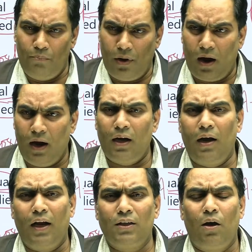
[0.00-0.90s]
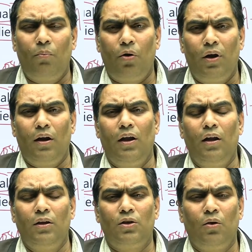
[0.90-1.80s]
international monetary
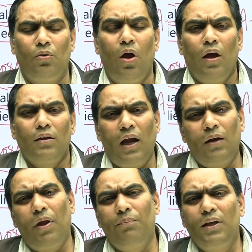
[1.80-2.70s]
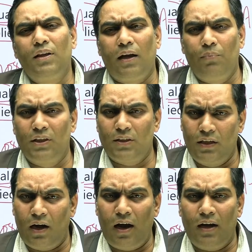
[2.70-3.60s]
institute, that may be, that means
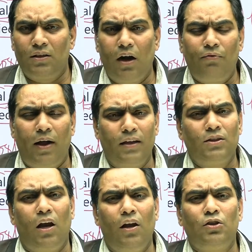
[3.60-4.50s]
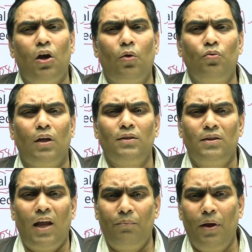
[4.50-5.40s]
international financial institutions,
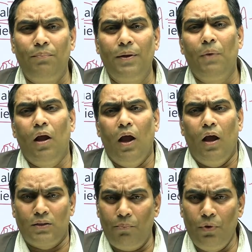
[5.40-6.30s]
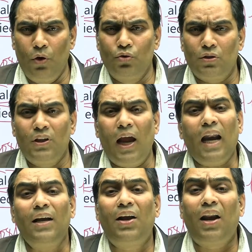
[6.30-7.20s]
that may be some news that are
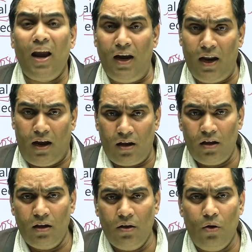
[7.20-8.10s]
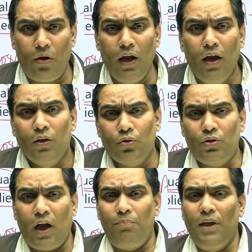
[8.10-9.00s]
trending. Okay, so
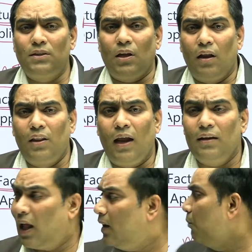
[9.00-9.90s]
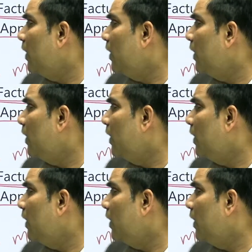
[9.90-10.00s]
that means that means,